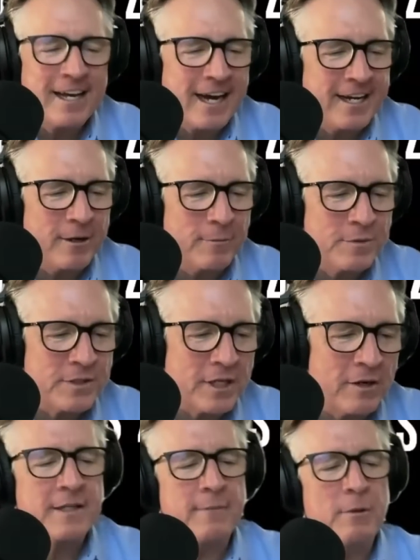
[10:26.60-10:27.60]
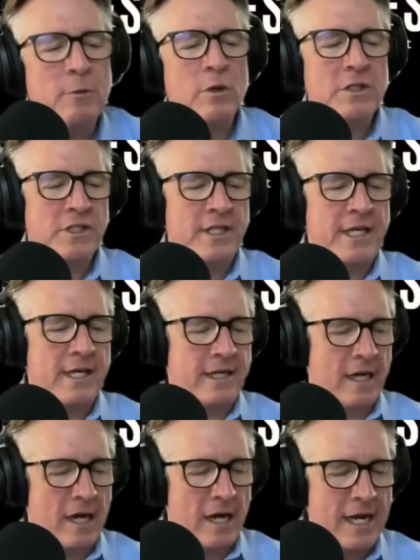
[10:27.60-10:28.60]
I'd hope so. Tell me, what's the
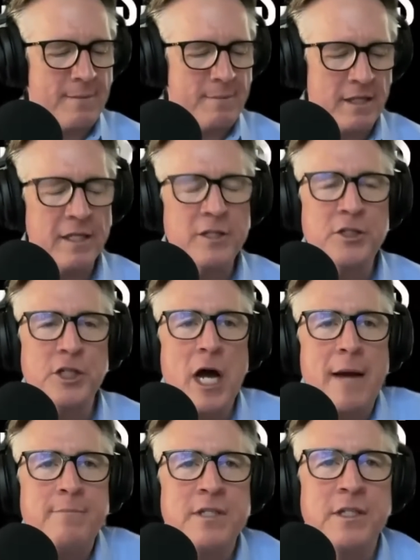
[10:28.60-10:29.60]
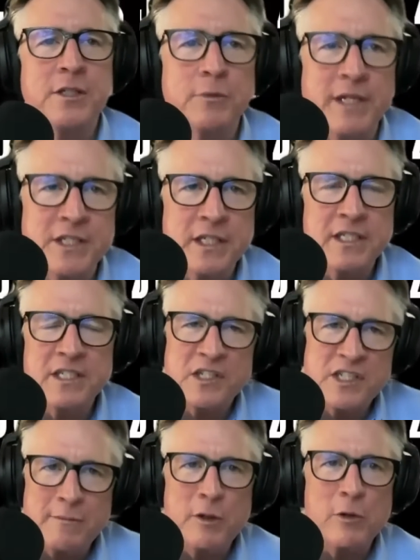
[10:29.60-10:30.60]
economy and the job situation? Is it
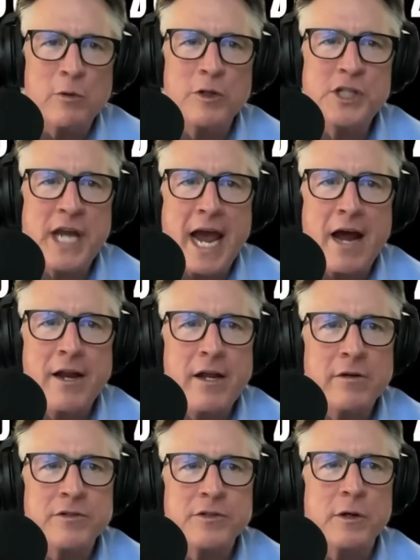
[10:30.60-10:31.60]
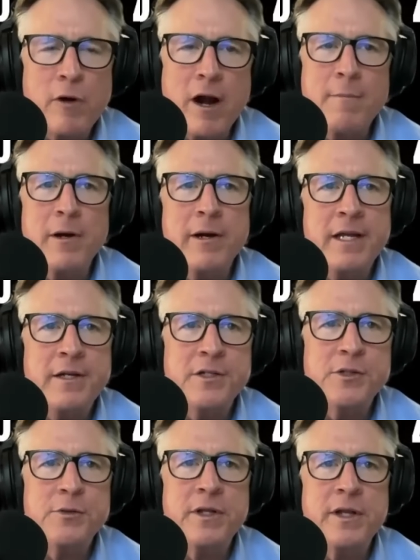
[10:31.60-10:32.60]
similar to Orange County, or is there a primary
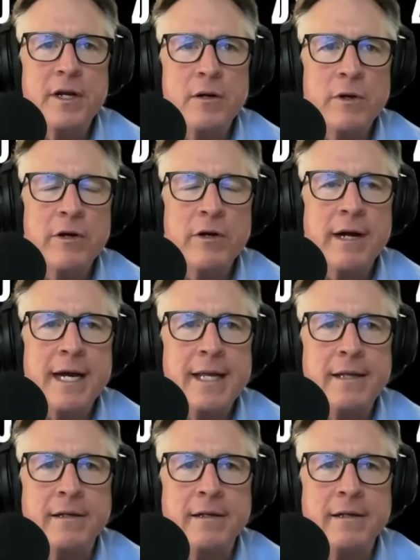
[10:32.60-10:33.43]
industry there where you're at?